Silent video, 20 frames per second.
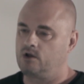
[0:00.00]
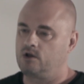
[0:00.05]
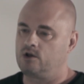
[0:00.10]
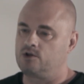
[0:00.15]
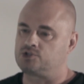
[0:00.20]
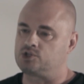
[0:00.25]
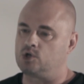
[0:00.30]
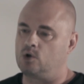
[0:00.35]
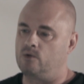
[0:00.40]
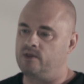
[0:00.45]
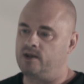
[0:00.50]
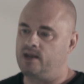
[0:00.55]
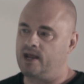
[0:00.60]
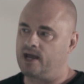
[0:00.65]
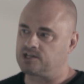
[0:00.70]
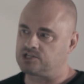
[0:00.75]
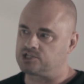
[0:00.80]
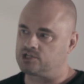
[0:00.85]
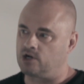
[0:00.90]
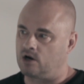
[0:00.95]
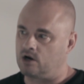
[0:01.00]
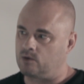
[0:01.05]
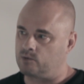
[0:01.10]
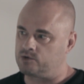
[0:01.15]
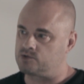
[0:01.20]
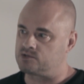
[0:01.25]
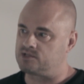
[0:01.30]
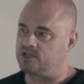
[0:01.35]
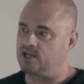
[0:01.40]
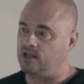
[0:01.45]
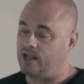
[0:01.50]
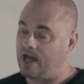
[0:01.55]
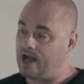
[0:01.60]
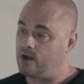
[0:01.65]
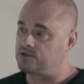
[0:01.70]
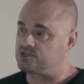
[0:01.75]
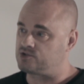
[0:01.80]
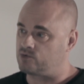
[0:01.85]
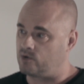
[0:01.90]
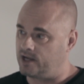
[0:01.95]
So in the next start, which was the
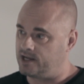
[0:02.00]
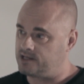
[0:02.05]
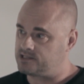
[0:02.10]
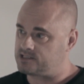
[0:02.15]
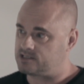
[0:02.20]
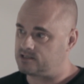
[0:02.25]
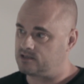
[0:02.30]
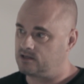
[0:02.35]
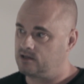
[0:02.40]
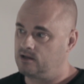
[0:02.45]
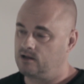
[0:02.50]
allowance race,